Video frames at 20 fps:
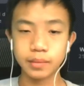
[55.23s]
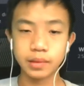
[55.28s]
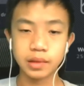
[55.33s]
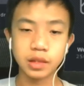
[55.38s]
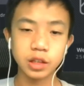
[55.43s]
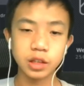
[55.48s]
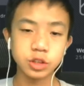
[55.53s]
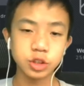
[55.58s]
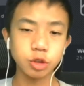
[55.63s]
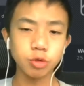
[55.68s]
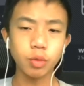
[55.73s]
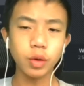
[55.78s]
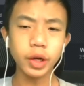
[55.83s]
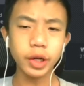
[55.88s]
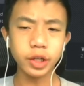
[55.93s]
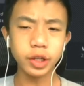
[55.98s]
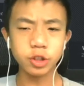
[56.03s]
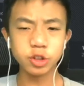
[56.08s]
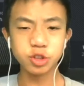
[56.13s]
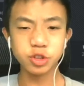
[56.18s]
So what I
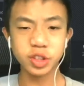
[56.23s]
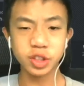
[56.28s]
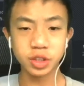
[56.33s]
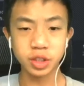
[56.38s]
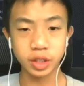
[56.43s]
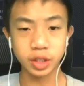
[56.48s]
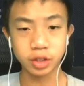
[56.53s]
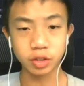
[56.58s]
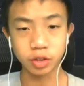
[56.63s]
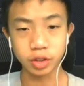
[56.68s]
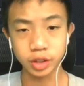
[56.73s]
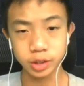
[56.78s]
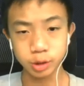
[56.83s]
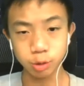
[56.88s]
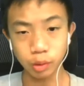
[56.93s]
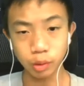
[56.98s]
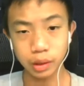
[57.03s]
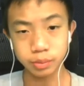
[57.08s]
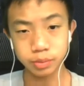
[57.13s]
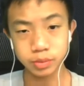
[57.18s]
usually click on is
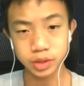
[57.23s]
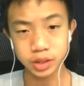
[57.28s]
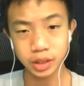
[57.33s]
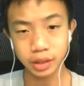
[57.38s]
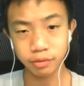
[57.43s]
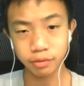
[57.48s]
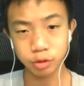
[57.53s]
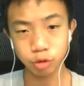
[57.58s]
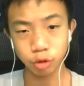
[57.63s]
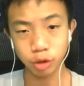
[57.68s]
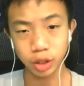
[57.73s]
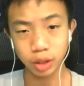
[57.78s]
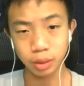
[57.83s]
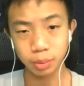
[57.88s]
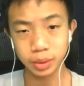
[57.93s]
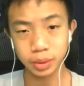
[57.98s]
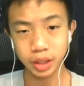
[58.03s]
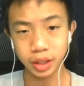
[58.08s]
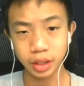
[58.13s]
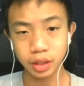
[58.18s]
Web
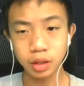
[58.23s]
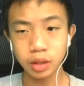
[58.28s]
720p,